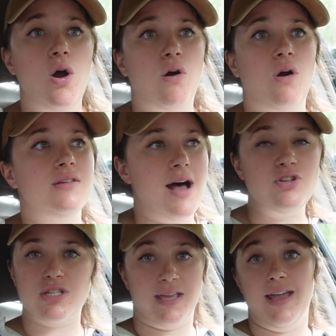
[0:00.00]
or else I'll
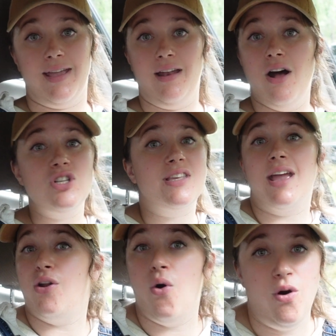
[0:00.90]
just kick it. I'll just
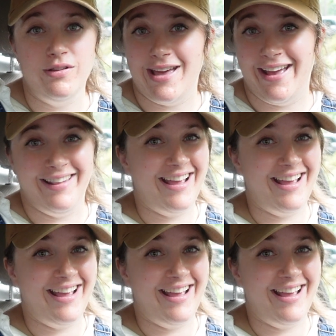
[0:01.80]
kick it all day.